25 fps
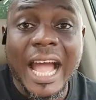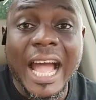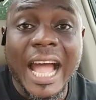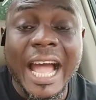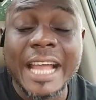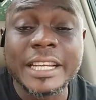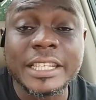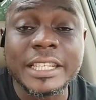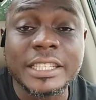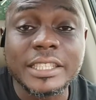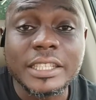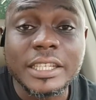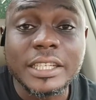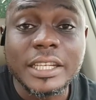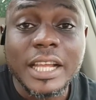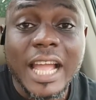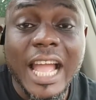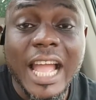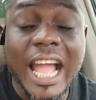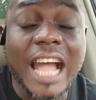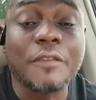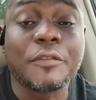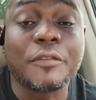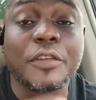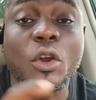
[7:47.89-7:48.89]
and
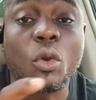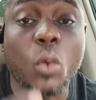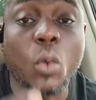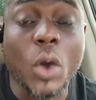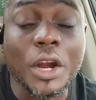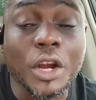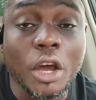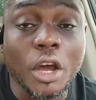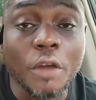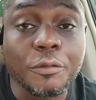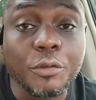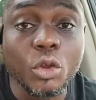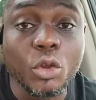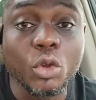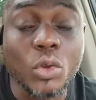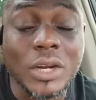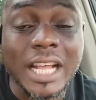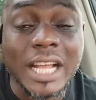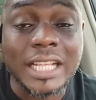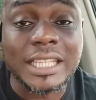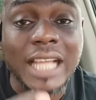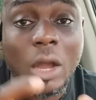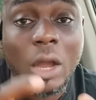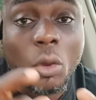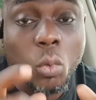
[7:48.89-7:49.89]
every one of
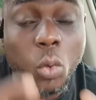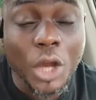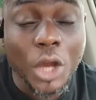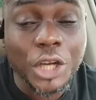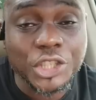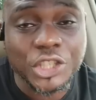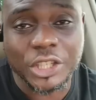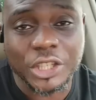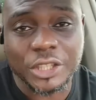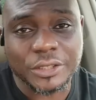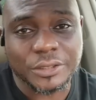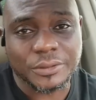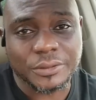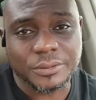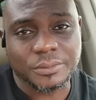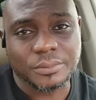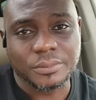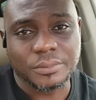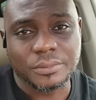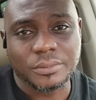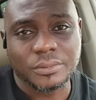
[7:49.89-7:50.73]
you that are watching,